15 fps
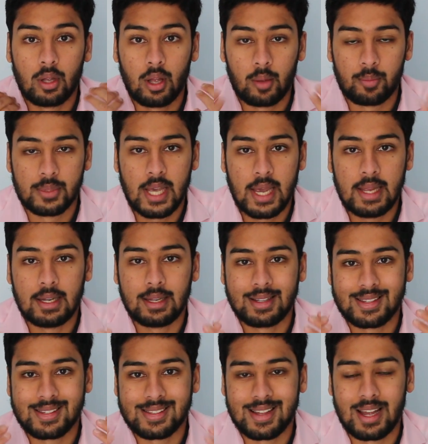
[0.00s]
obtaining
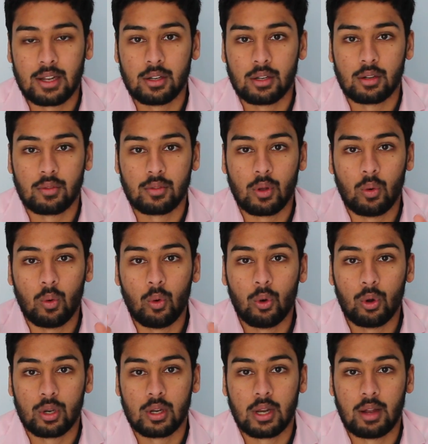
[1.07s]
a standard of the
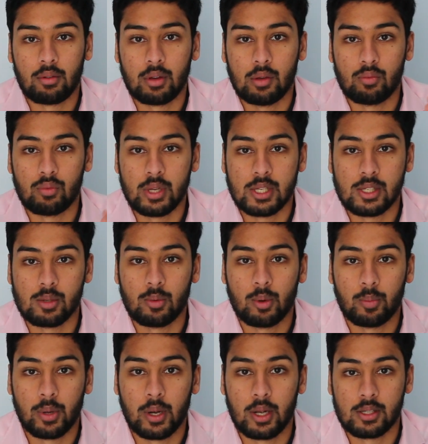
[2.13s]
ordinary
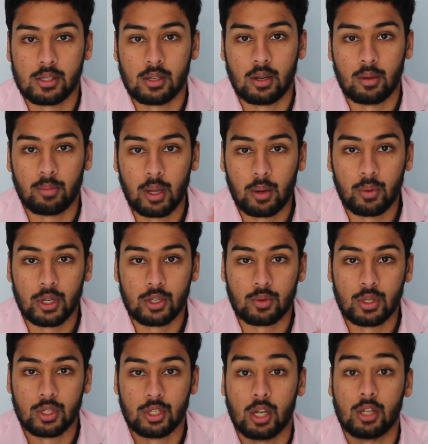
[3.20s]
reasonable person by which
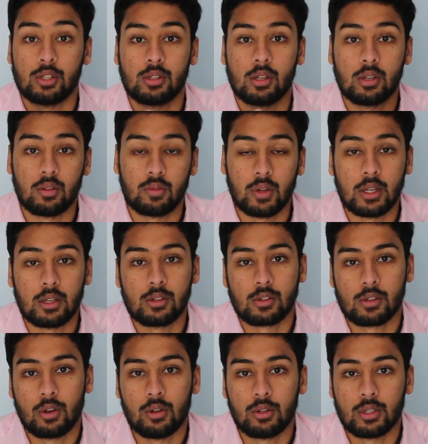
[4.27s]
we judge the defendant's
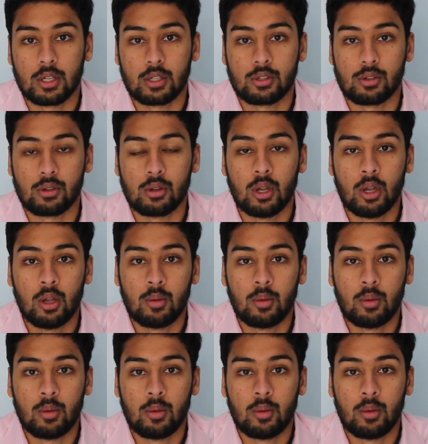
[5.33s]
conduct to.